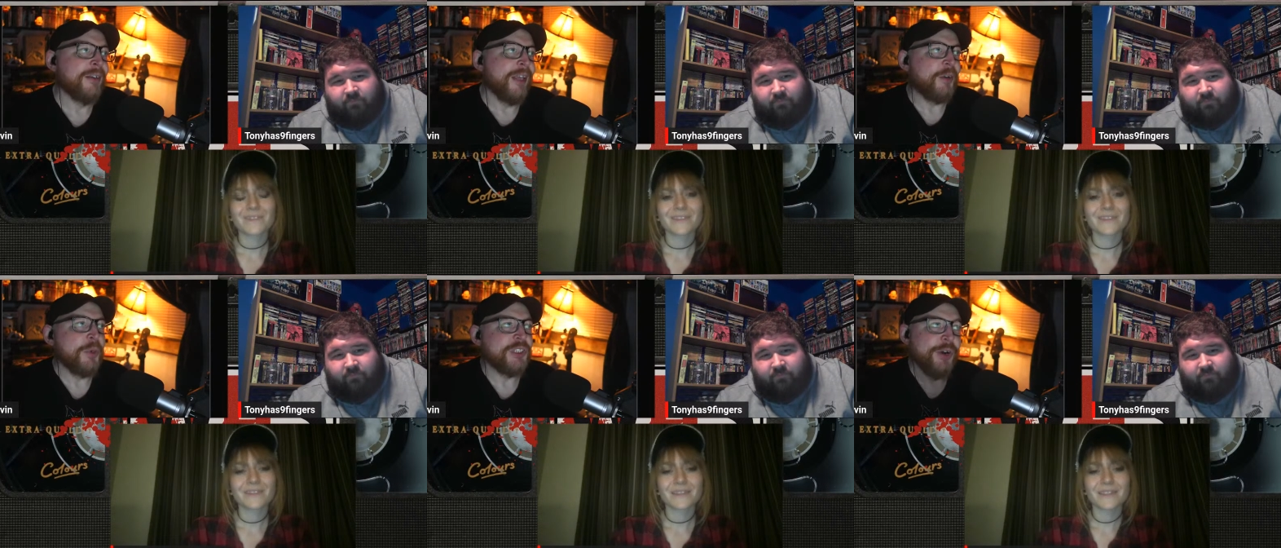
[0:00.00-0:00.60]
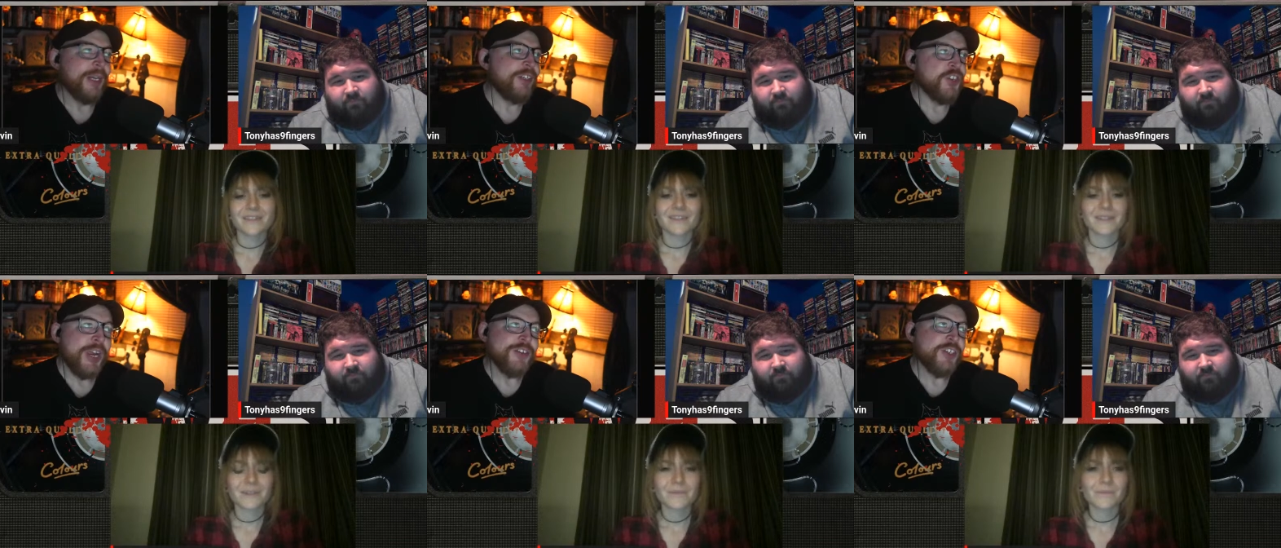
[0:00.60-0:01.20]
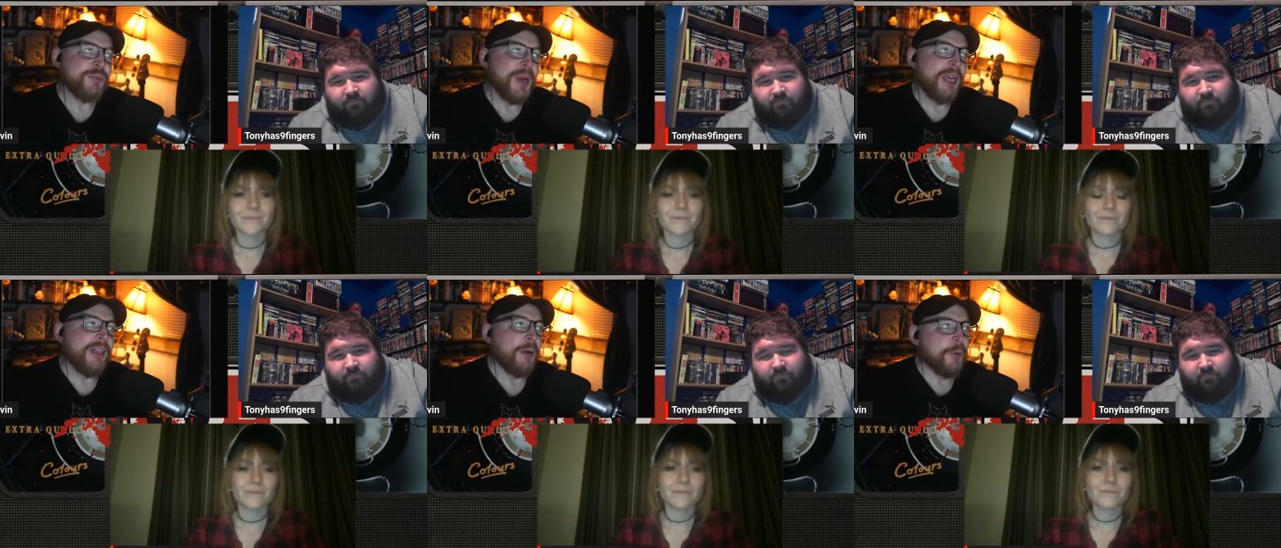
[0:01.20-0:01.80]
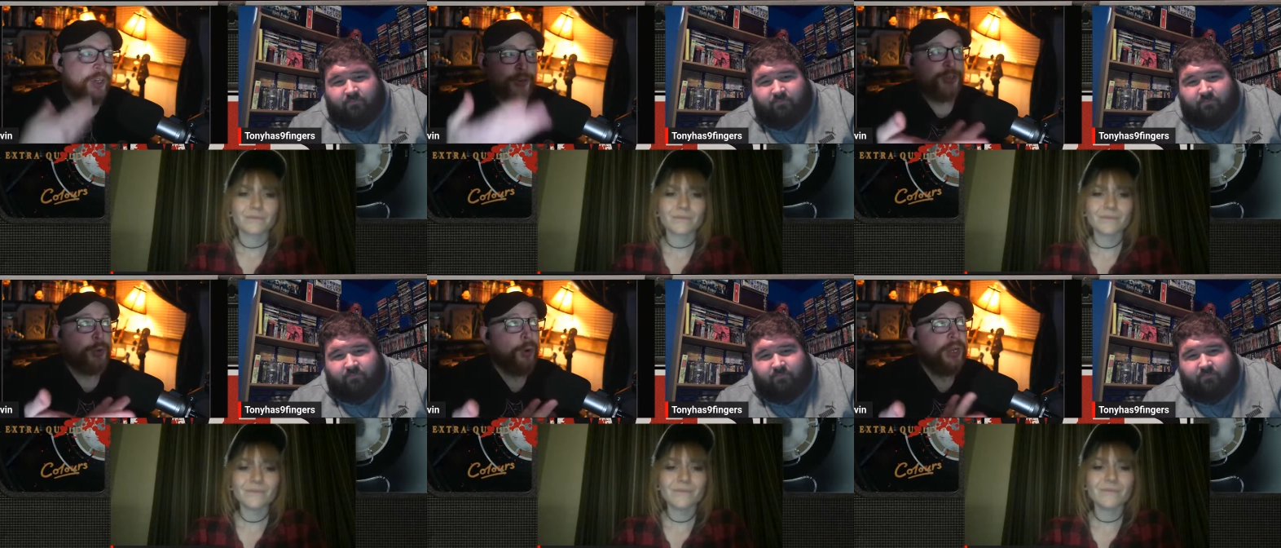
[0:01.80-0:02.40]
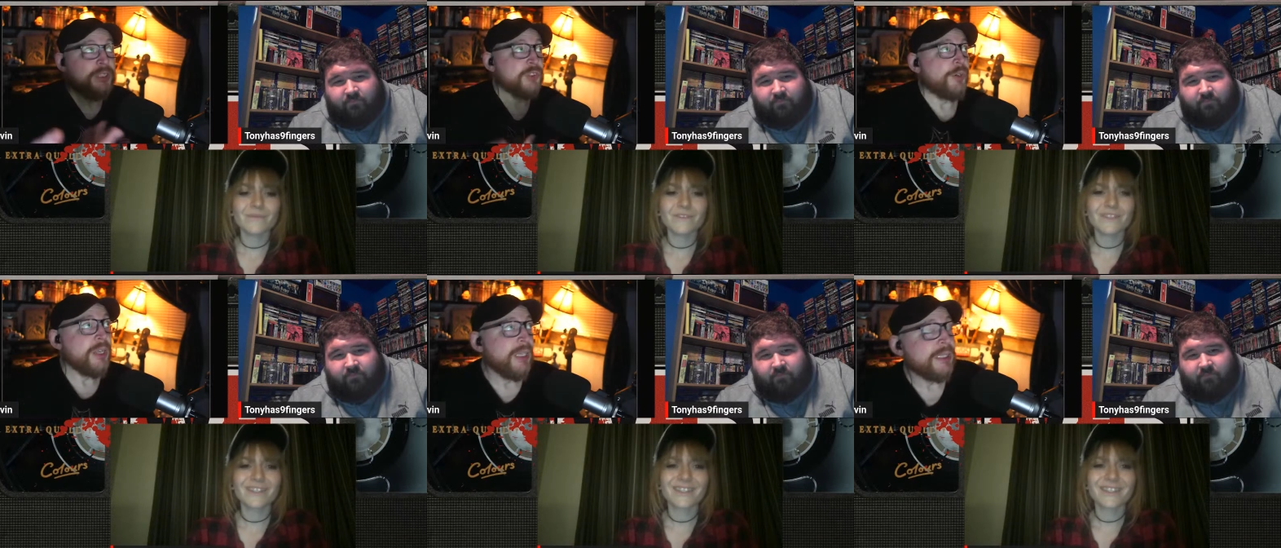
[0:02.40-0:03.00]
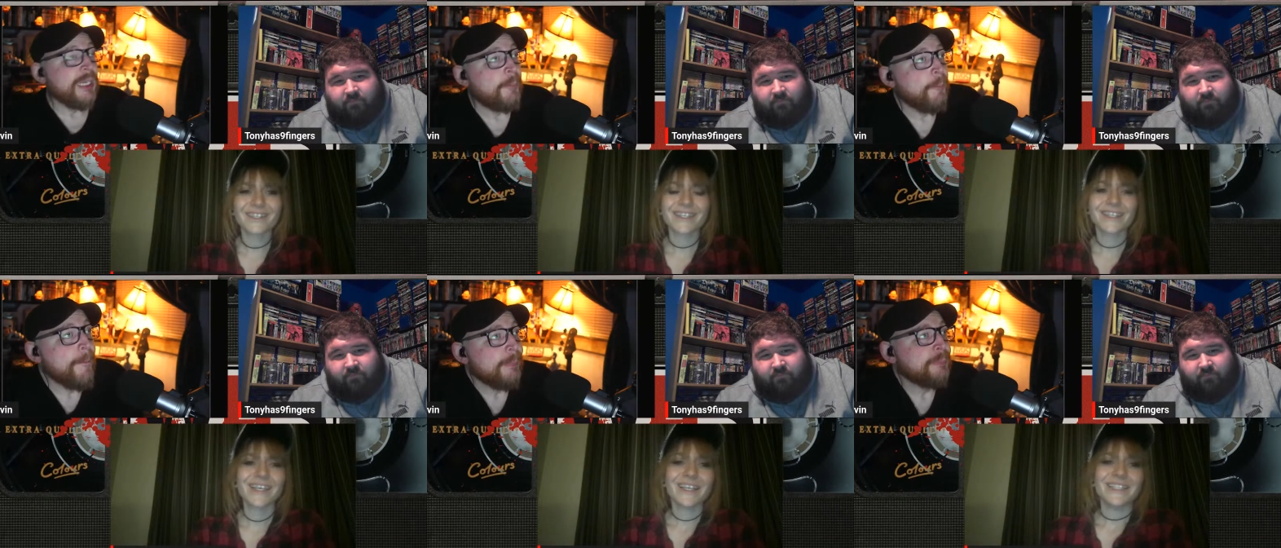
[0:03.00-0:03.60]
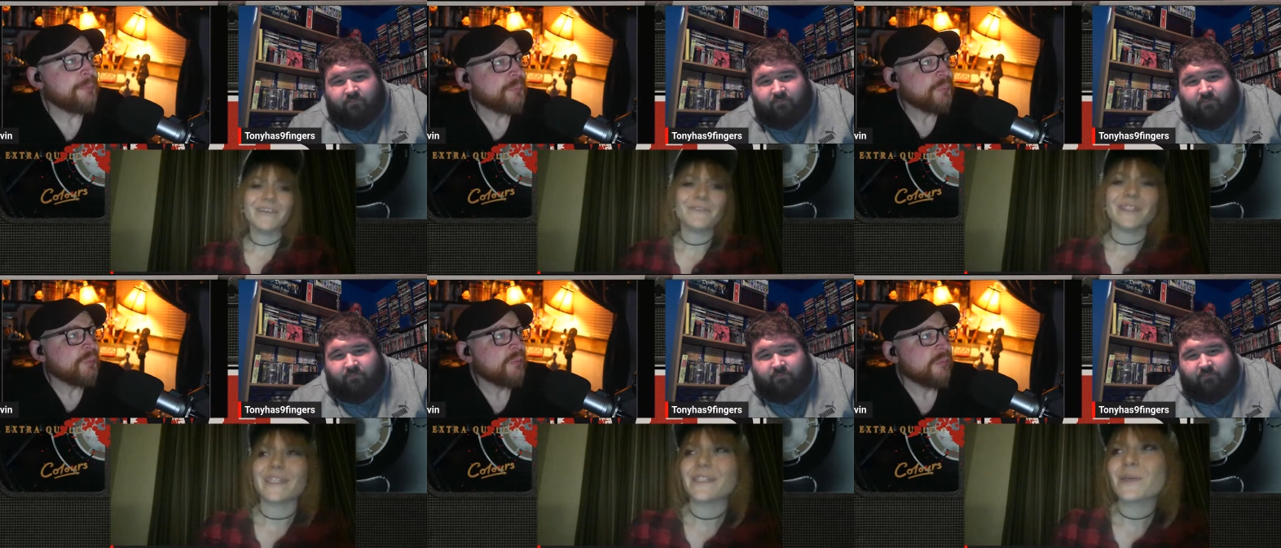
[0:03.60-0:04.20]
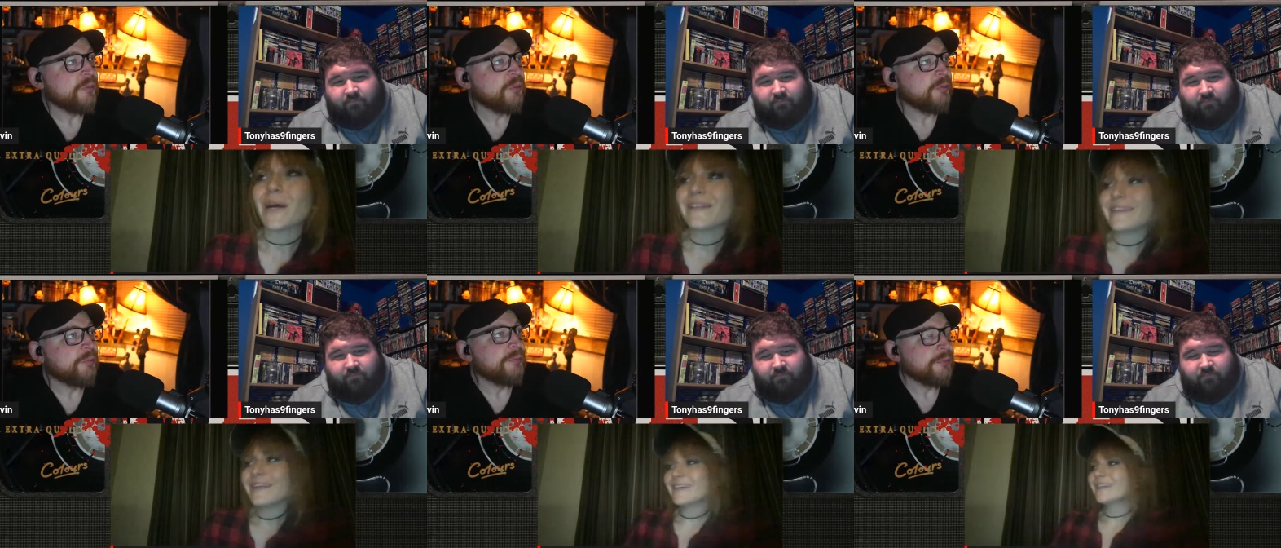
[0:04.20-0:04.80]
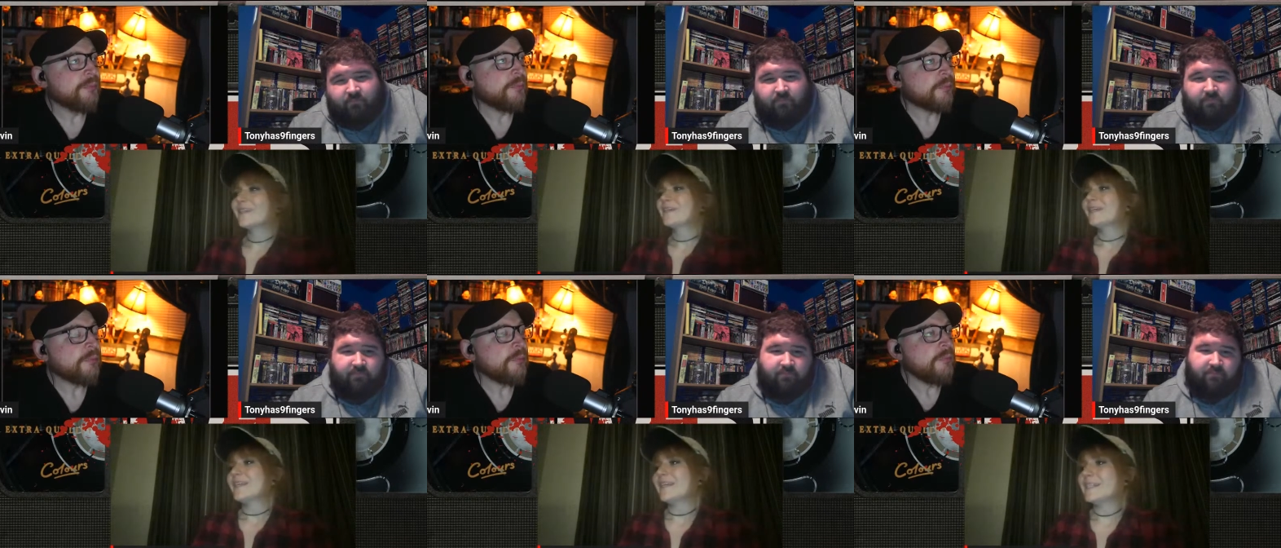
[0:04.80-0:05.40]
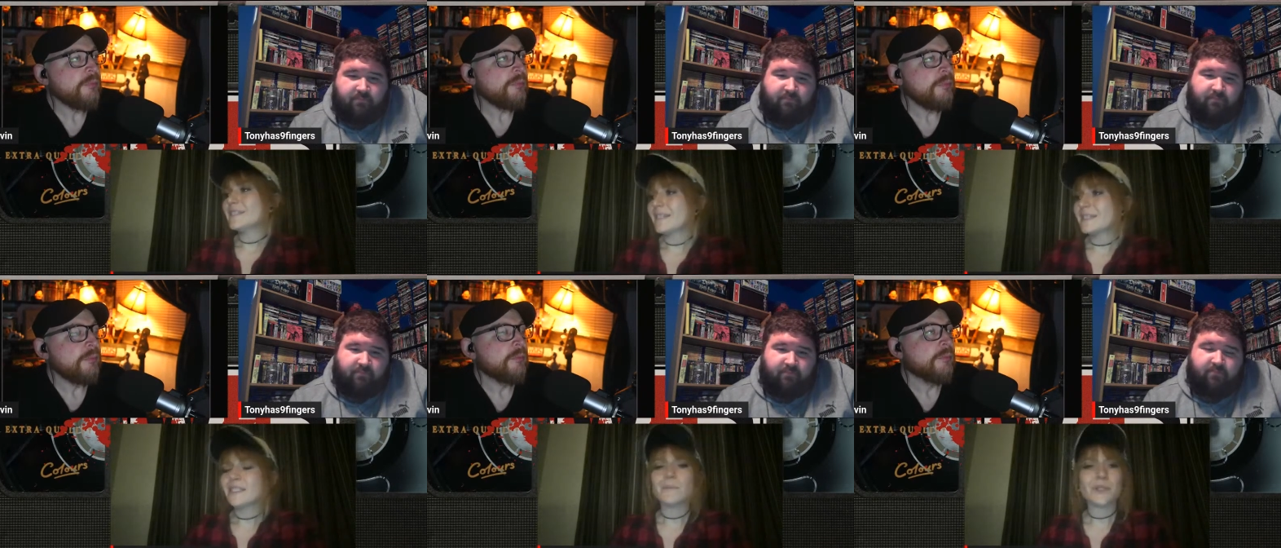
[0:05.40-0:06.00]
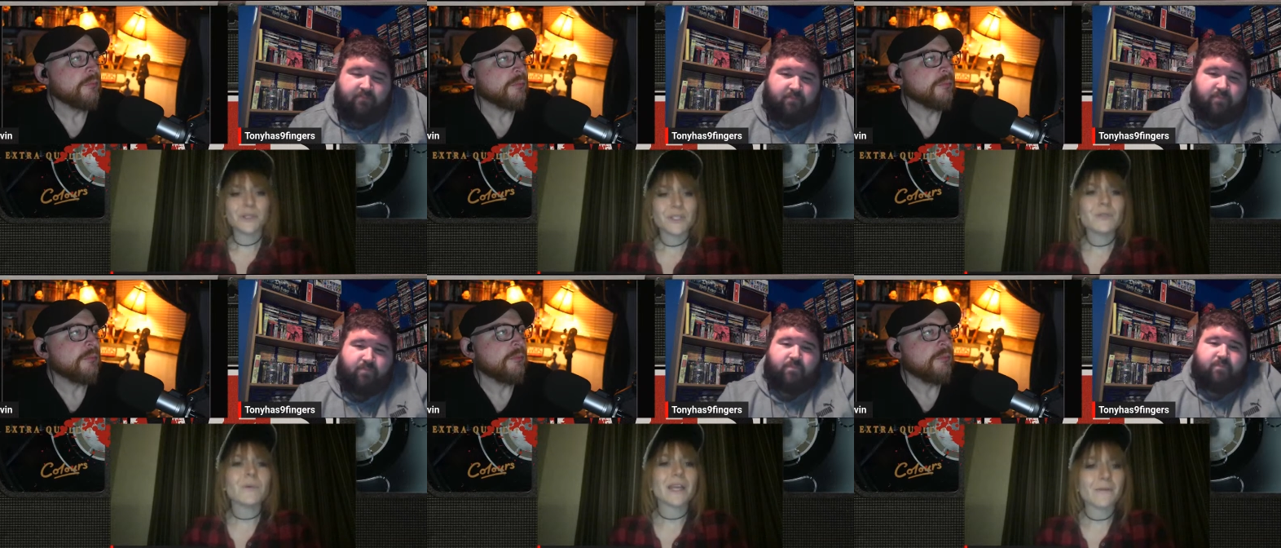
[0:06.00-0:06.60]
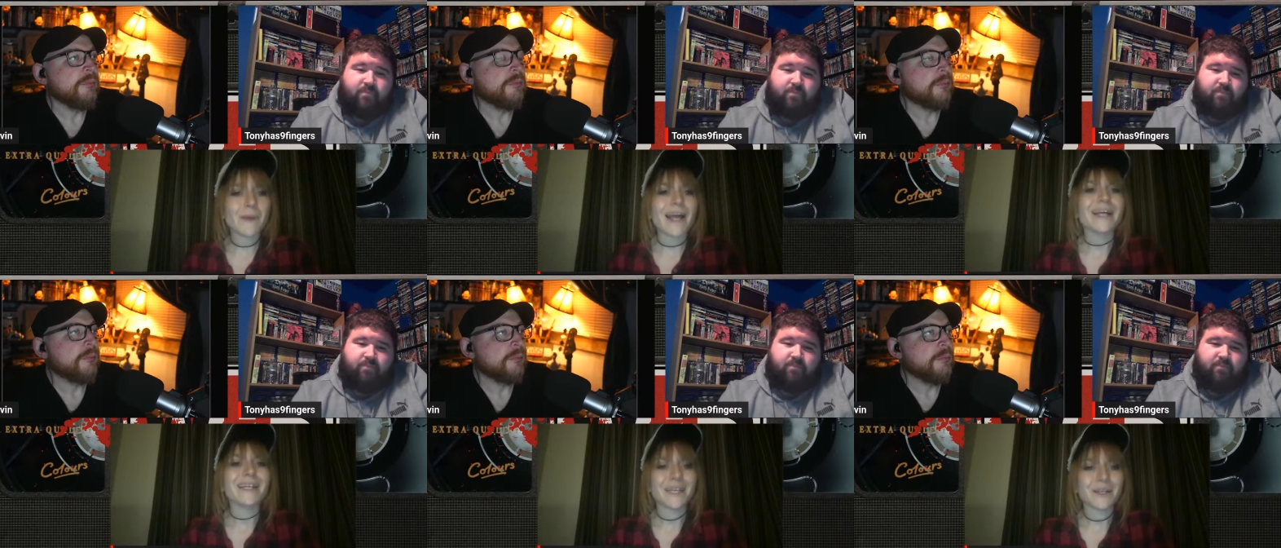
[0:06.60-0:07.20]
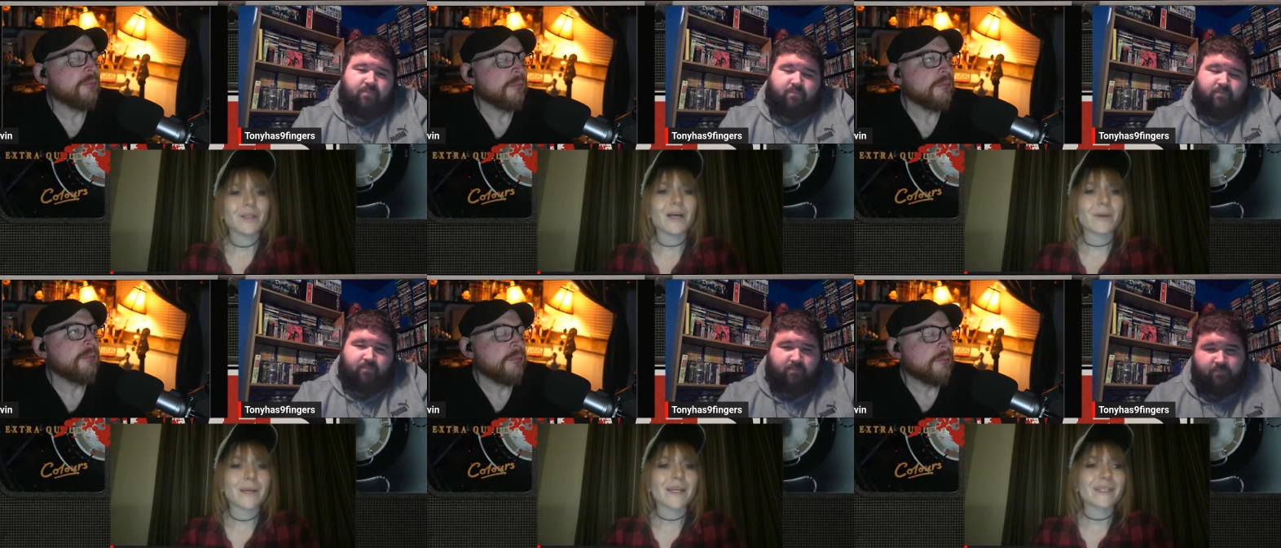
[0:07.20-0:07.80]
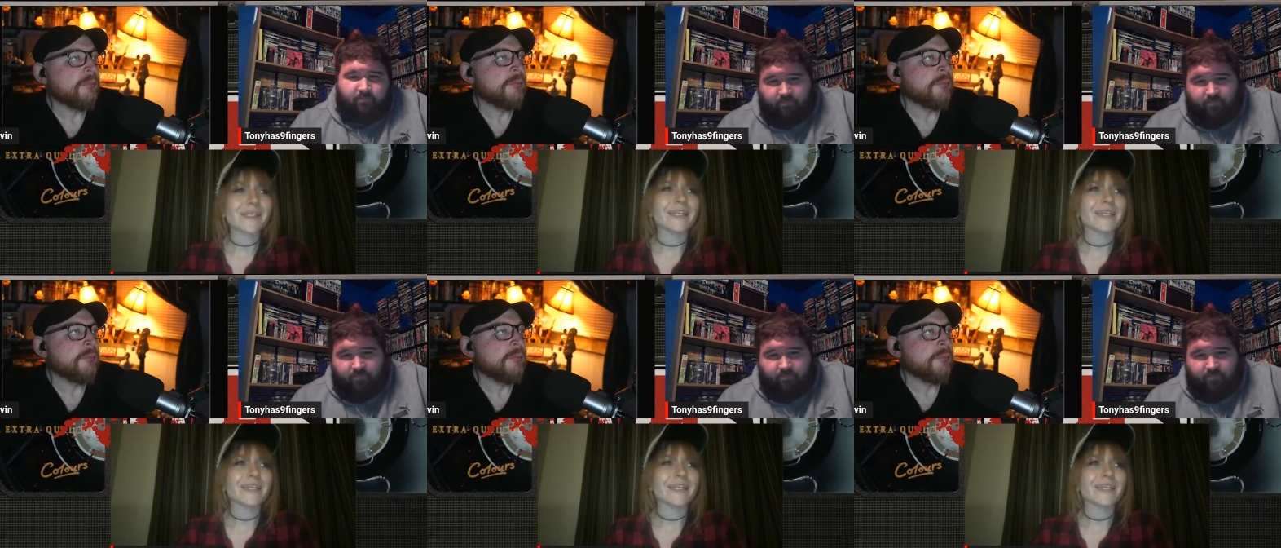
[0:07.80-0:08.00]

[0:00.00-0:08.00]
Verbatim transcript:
Speaker 1: Like, was there any changes made that were your choice or anything like that?
Speaker 2: Definitely. So I think it's it's similar to what I read in a lot of ways.